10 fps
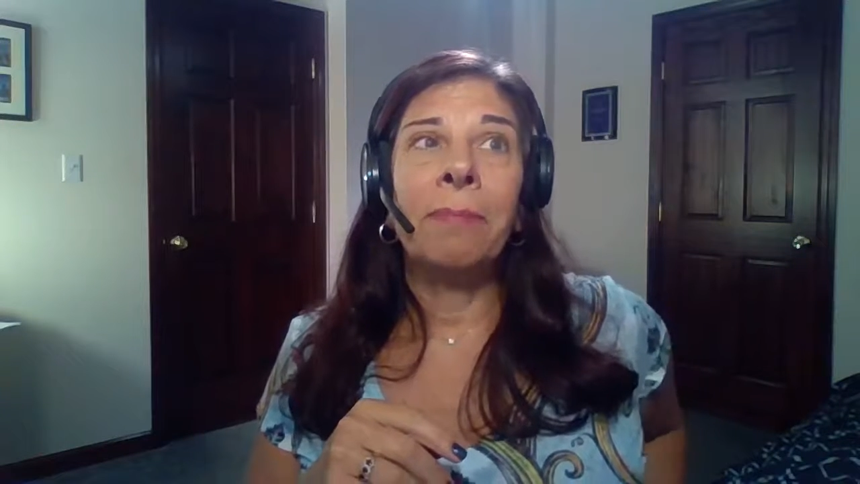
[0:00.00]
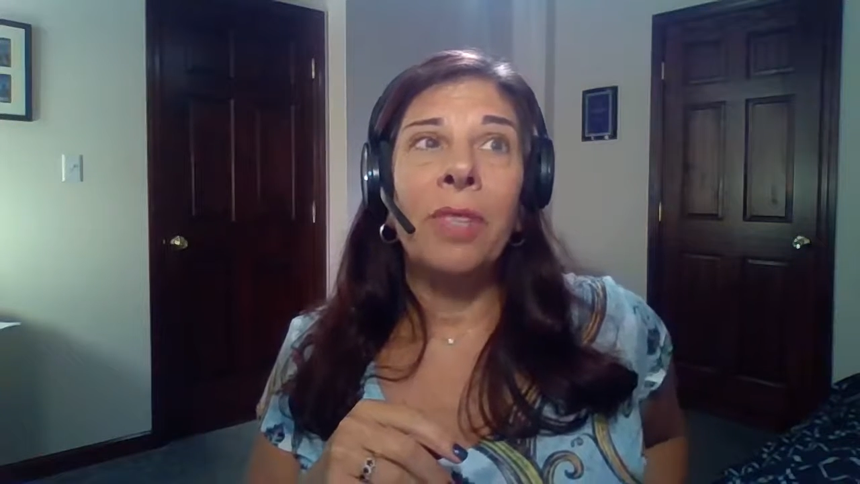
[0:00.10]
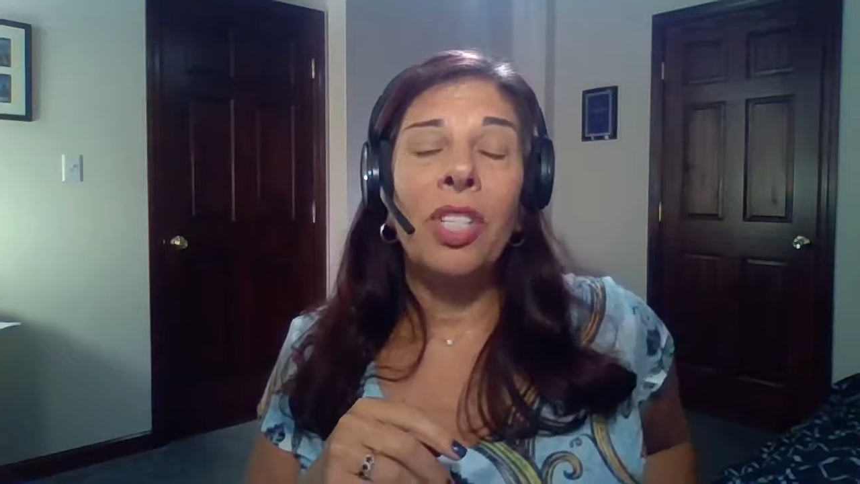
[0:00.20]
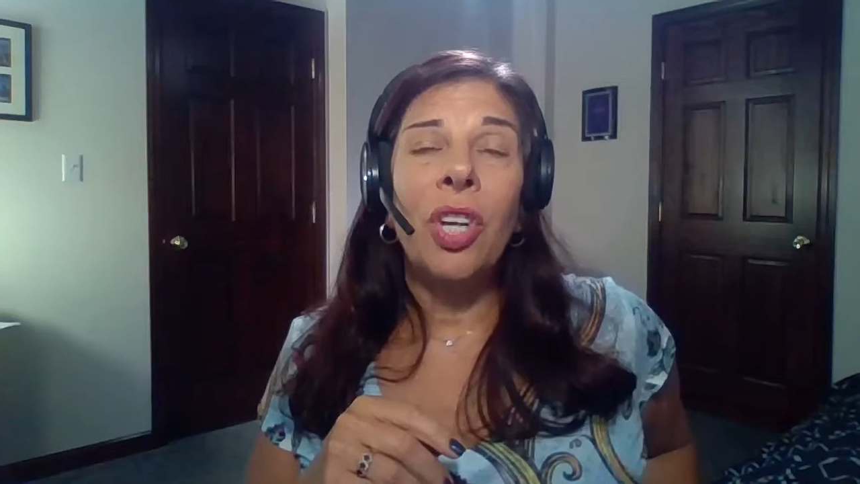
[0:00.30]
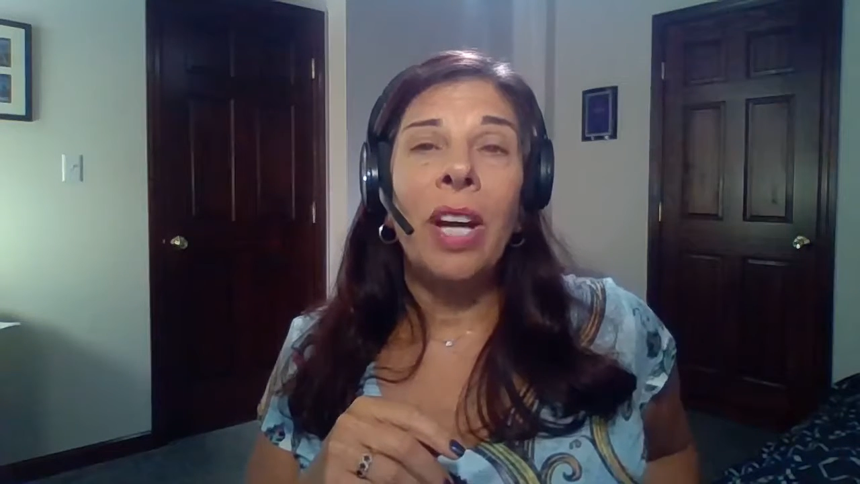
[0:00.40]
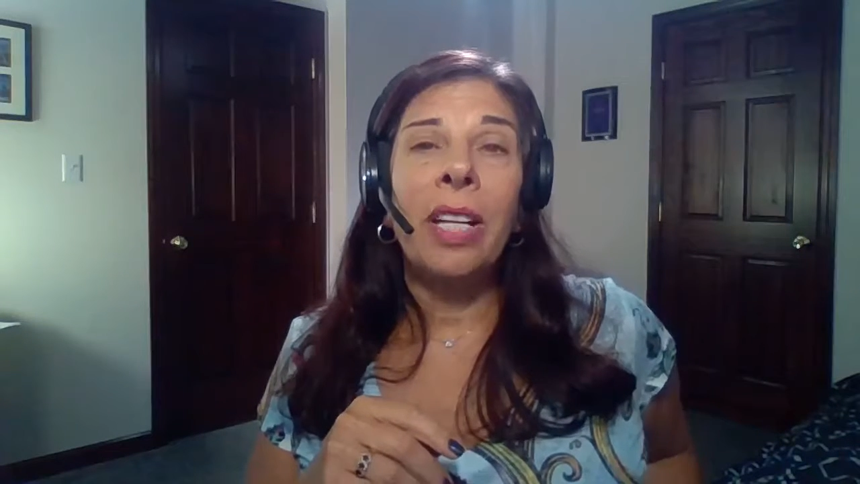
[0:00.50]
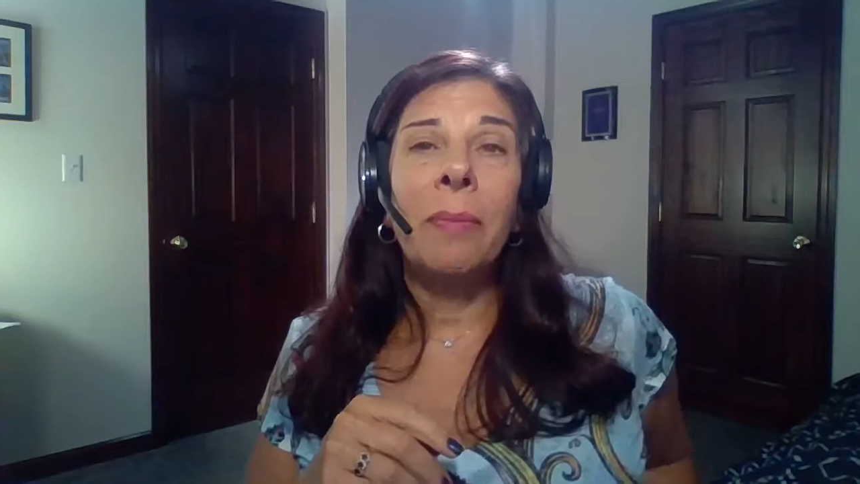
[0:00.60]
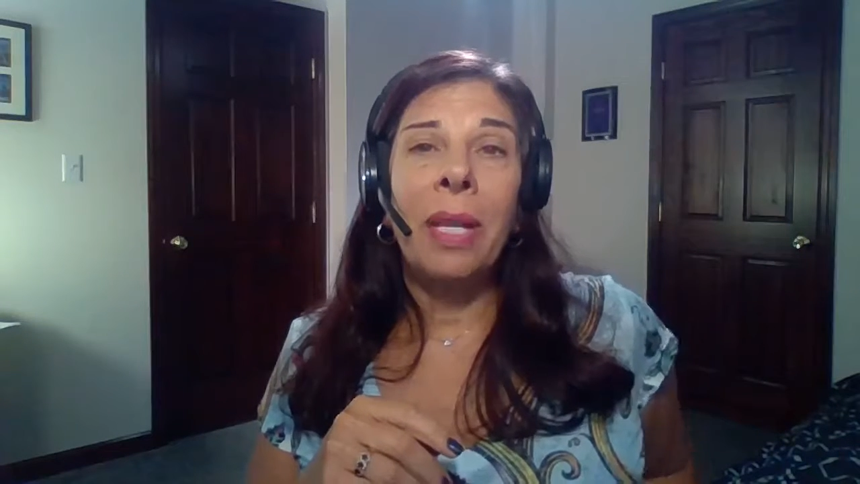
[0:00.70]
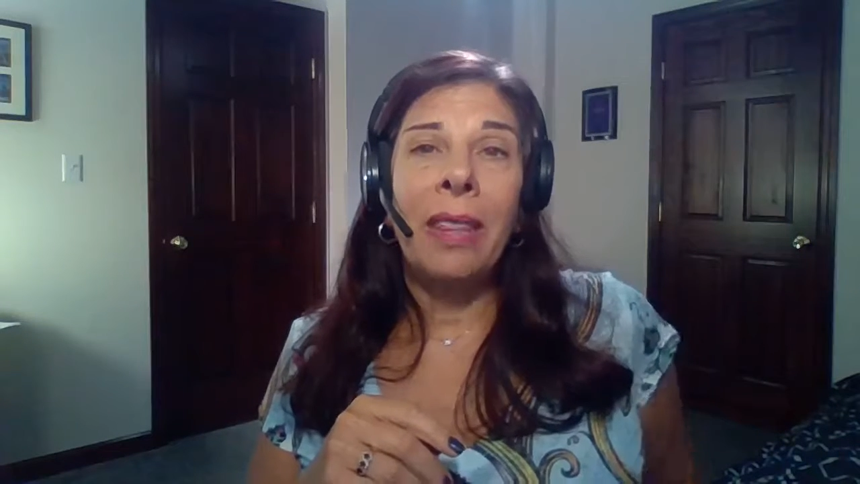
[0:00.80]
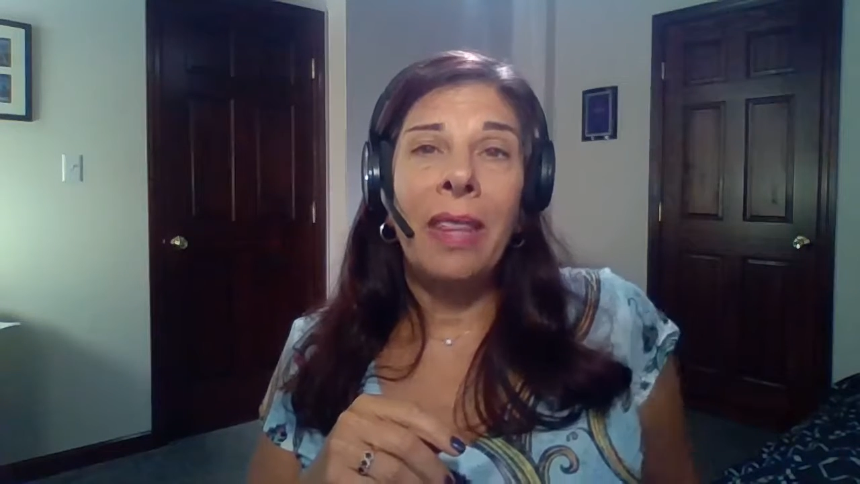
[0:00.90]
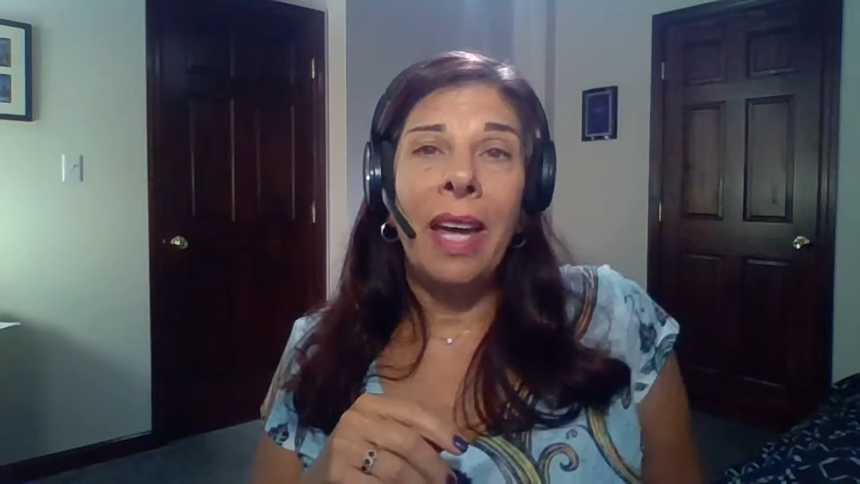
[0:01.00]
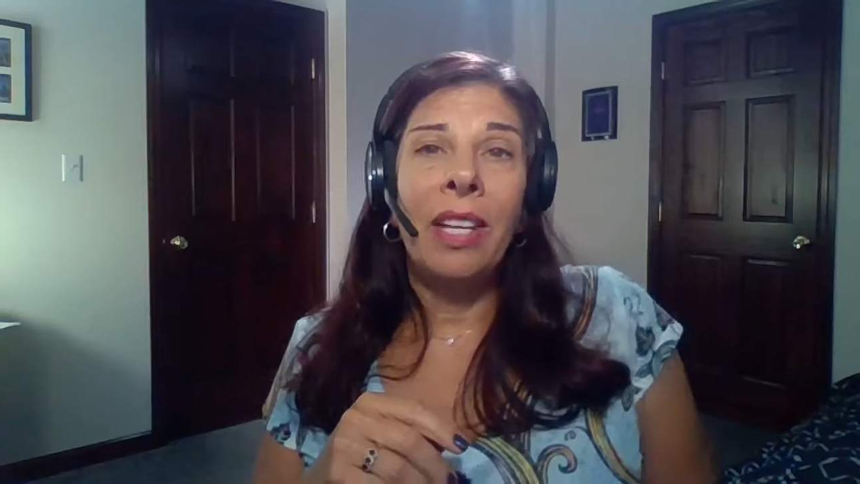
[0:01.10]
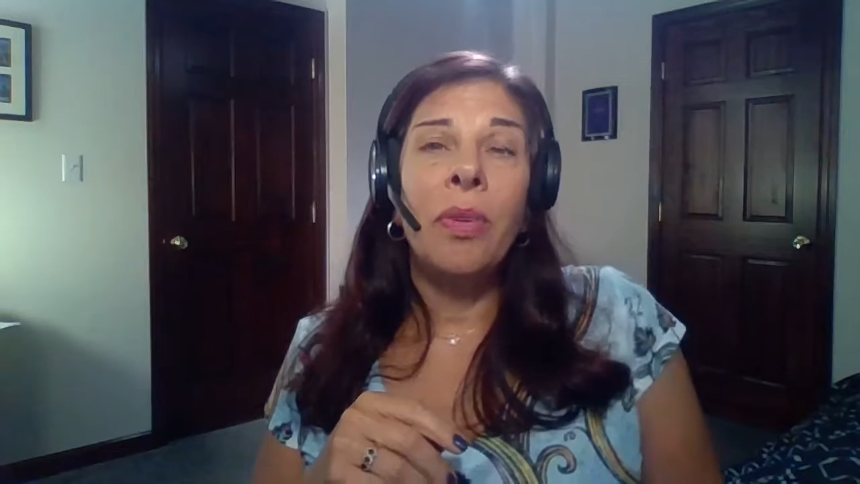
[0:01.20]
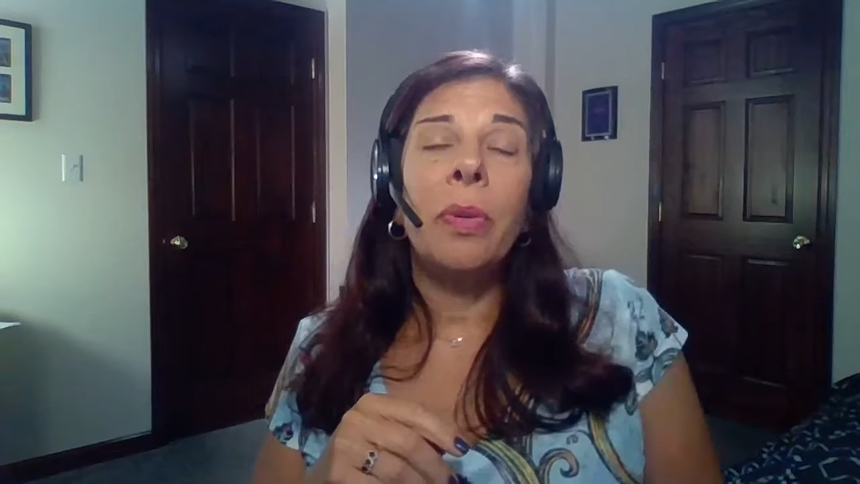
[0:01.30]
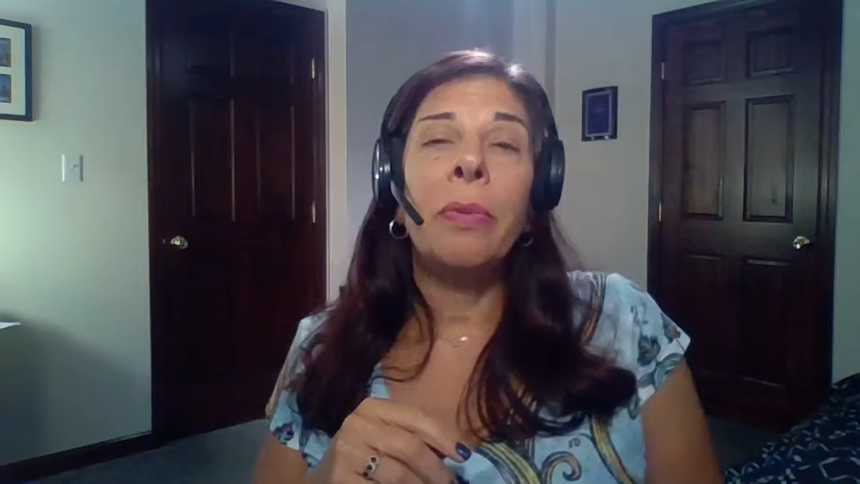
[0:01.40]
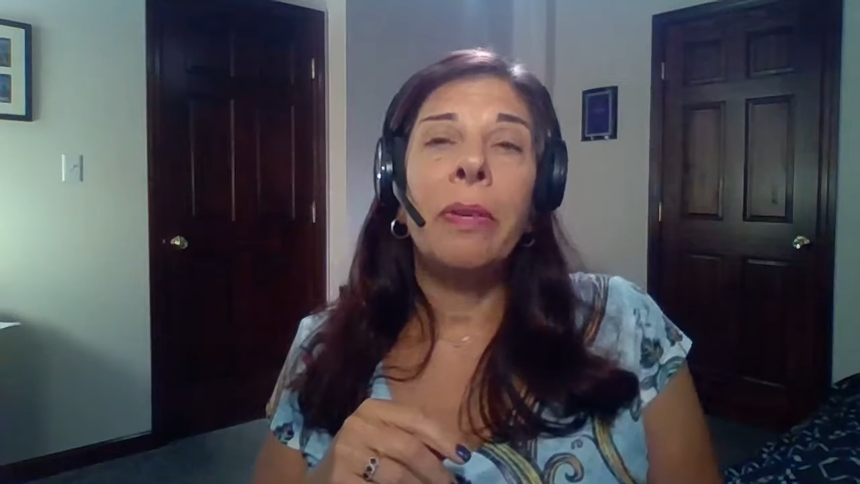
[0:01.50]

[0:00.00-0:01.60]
the document that you would